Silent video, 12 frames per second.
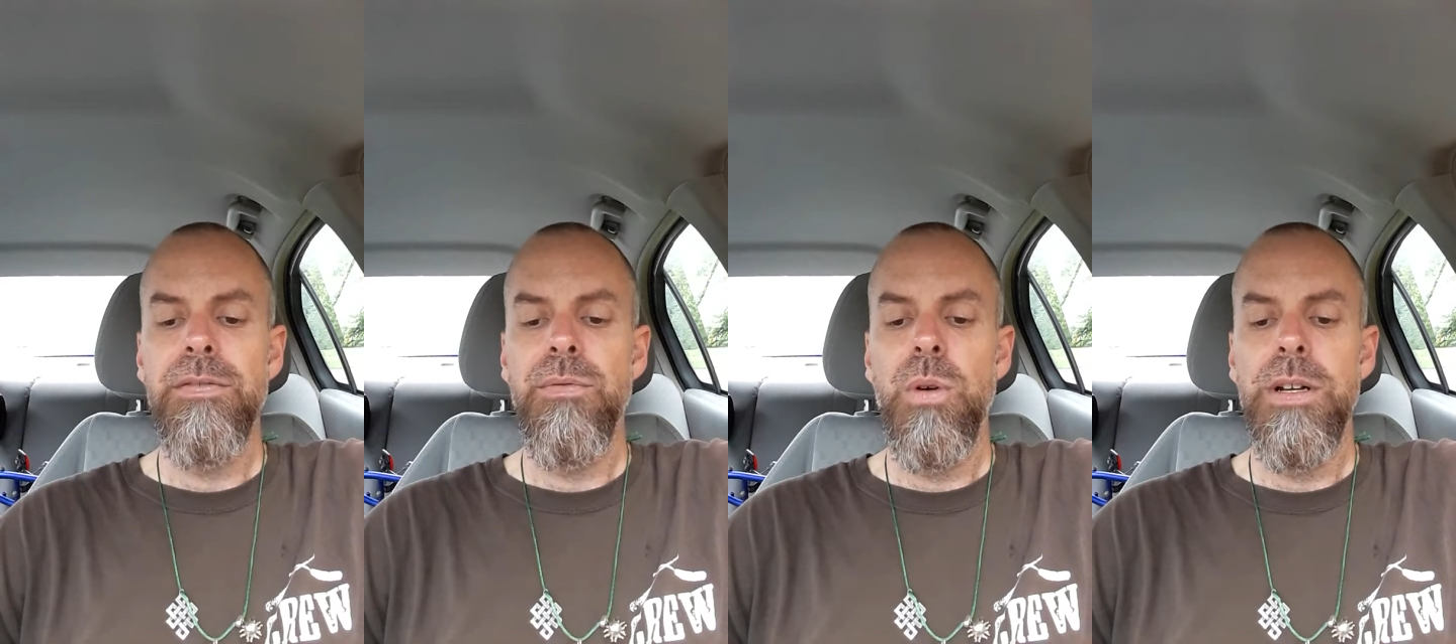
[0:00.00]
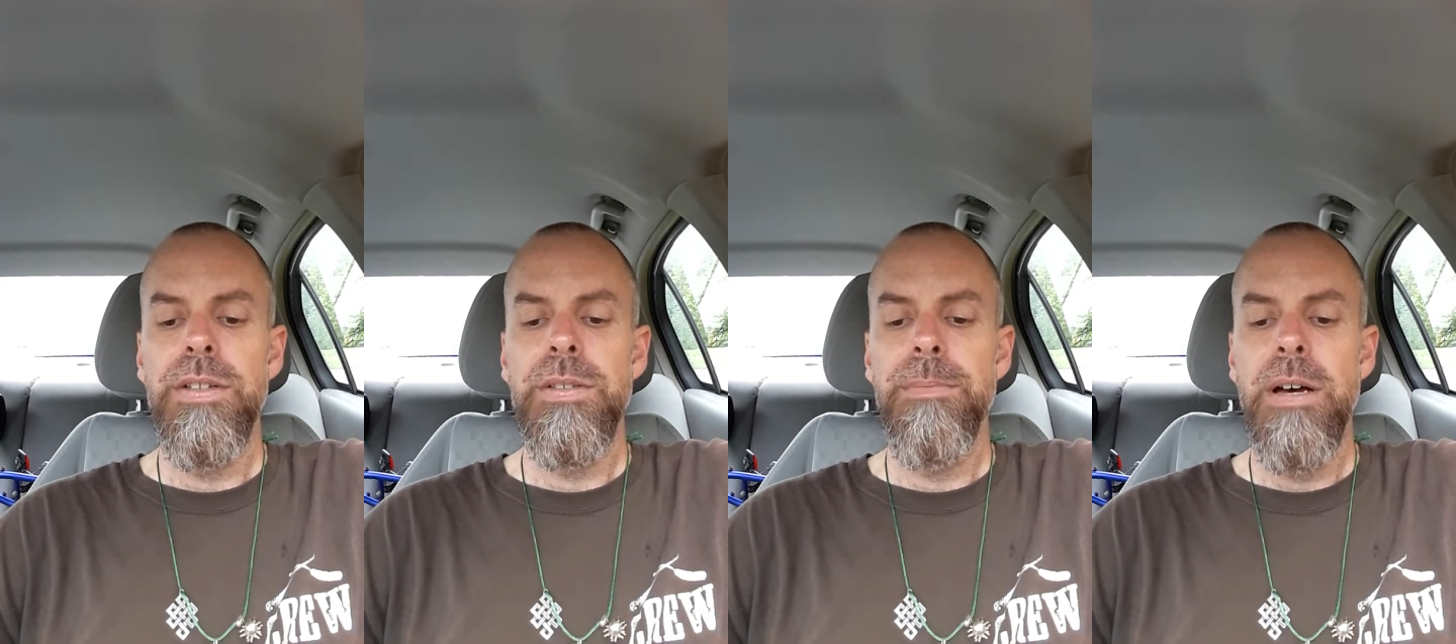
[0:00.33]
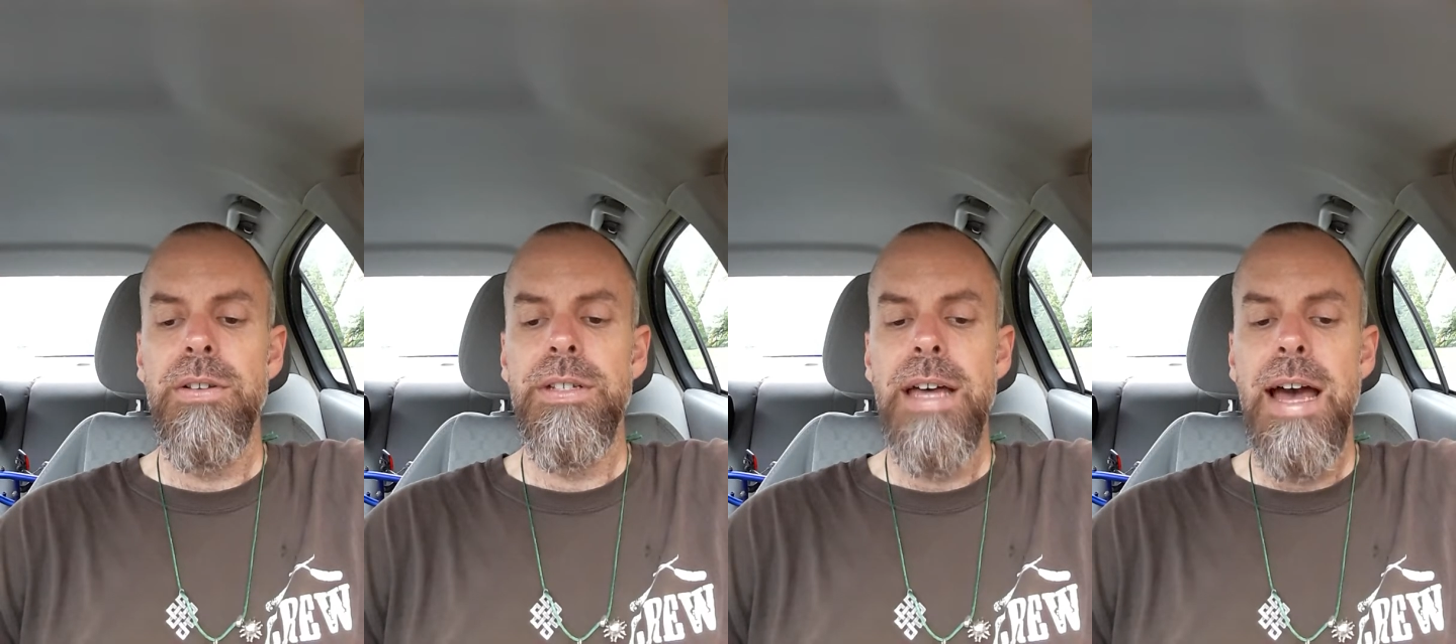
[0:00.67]
of what is
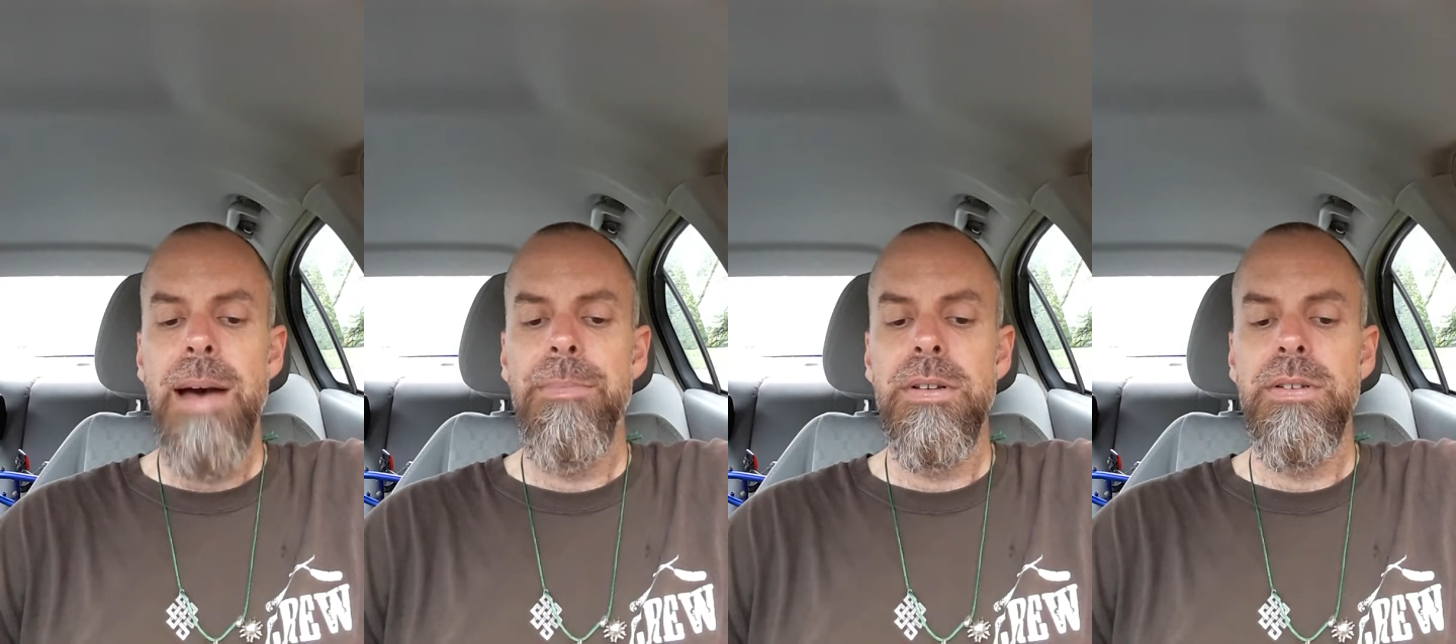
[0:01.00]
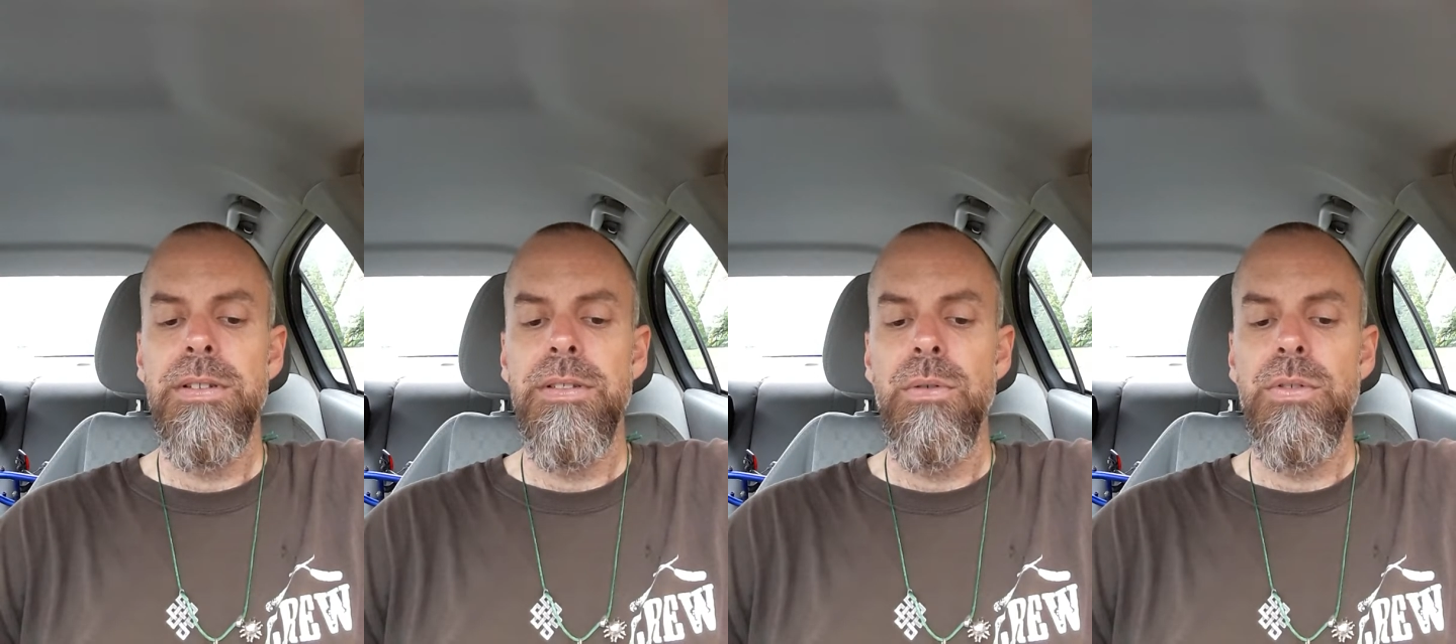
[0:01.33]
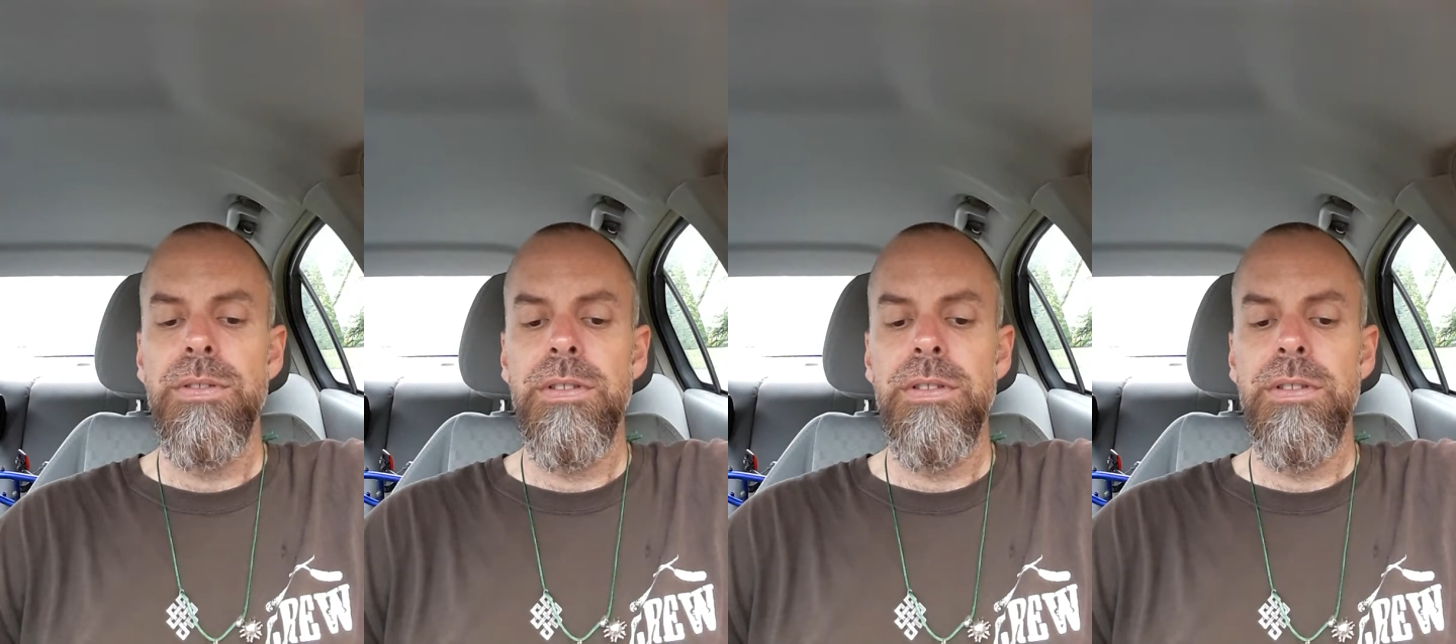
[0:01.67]
about to happen to, the,